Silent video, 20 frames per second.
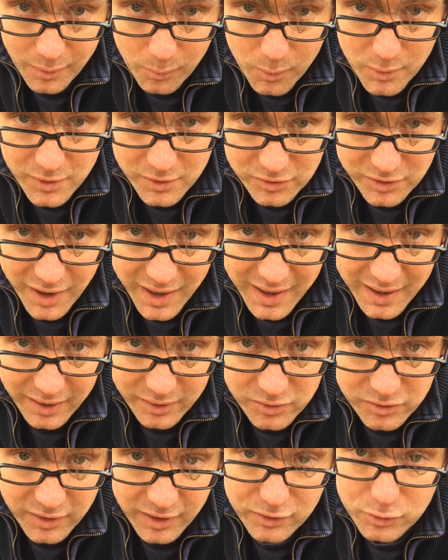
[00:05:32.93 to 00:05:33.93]
with its
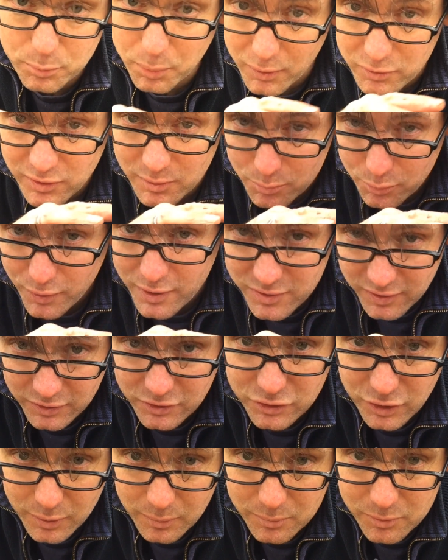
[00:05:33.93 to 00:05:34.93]
hairs, exposing
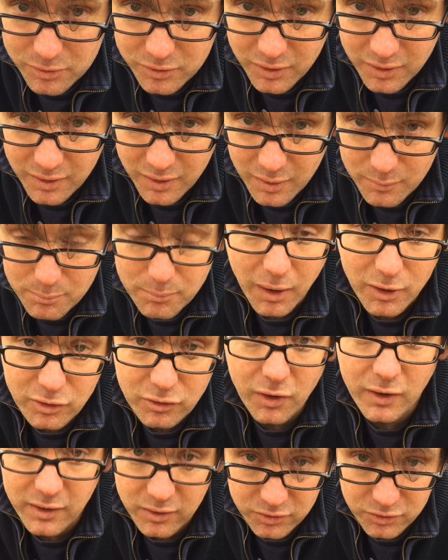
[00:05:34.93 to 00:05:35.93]
breathing tubes,
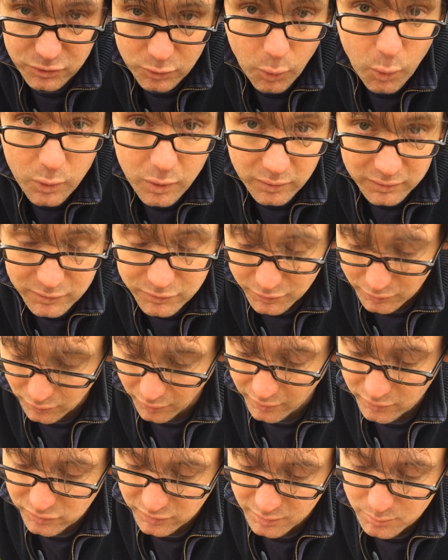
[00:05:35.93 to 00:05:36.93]
much like a snorkel, if you
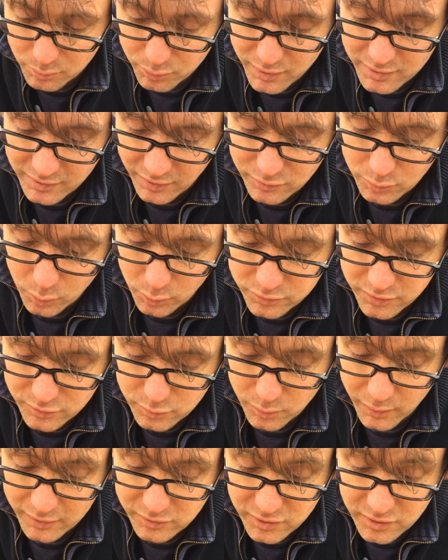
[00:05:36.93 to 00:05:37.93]
like, so it can breathe underwater
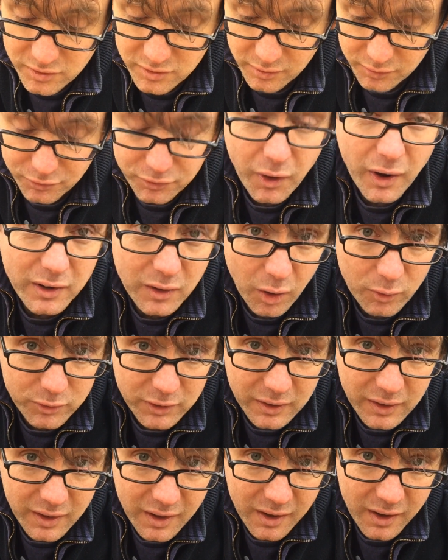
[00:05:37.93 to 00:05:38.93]
this way. So this is a fly
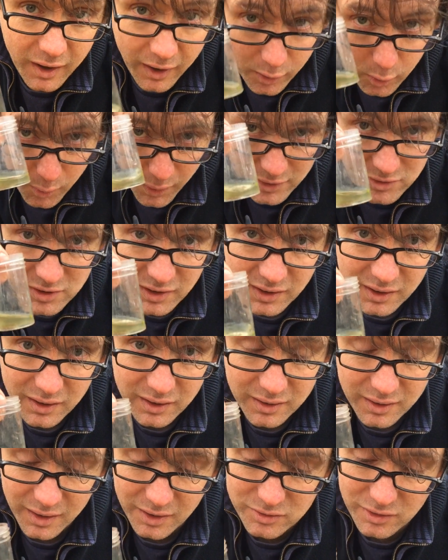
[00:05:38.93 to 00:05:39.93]
larvae,
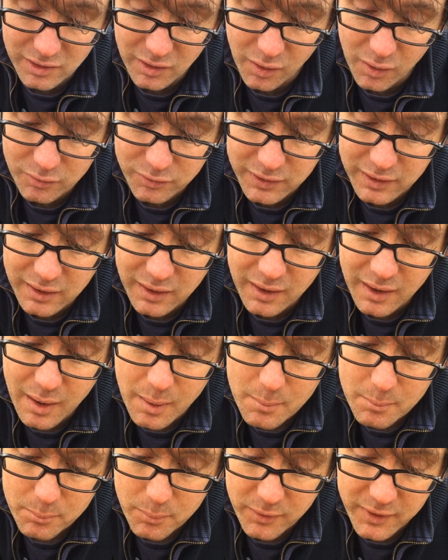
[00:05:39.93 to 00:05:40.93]
aquatic as a larvae,
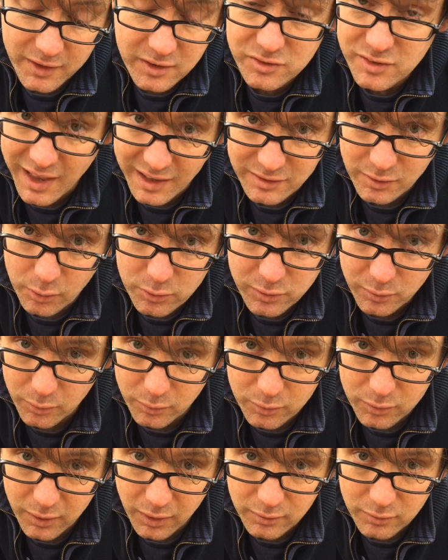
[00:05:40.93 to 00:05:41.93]
but then as an adult it
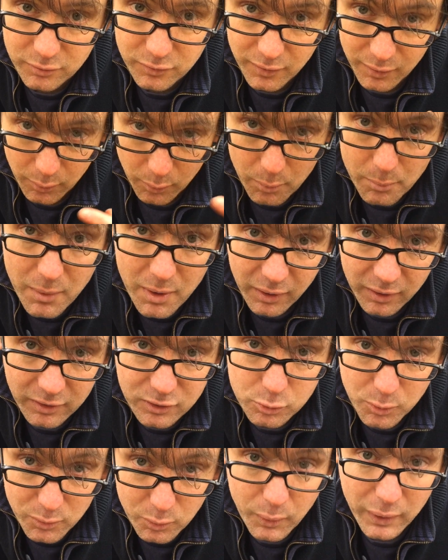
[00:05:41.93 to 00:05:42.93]
will
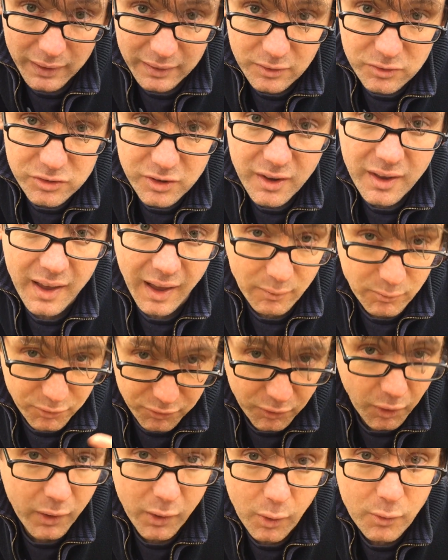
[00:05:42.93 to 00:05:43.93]
merge with wings and
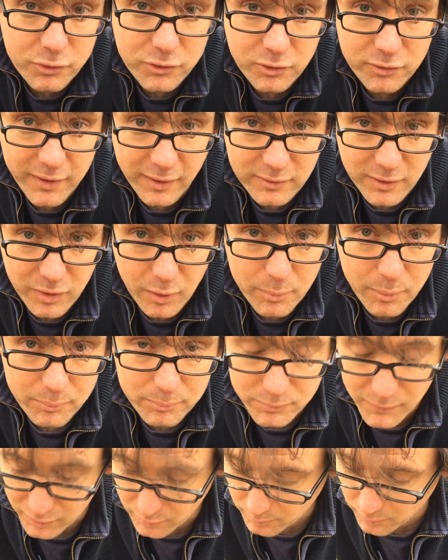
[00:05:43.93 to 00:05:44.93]
fly off to find
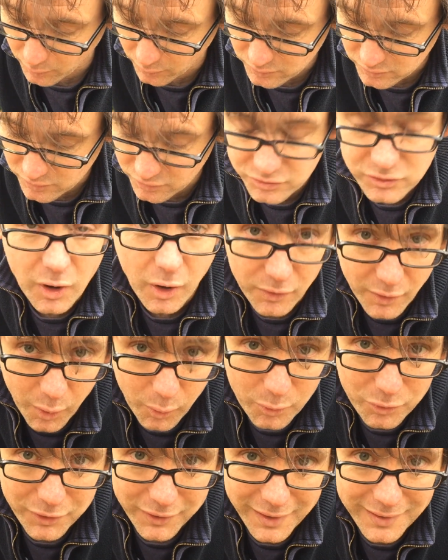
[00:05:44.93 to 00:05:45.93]
another pond to start the
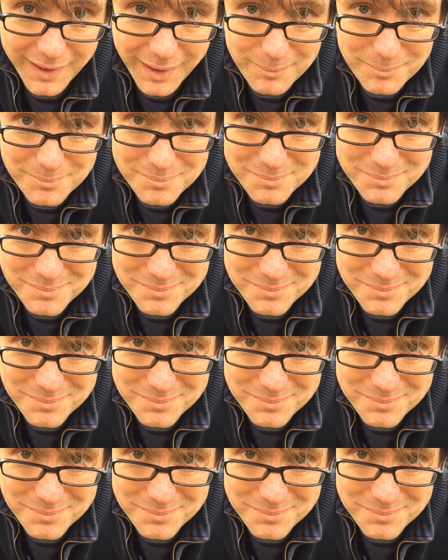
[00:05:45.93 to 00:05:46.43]
whole thing again.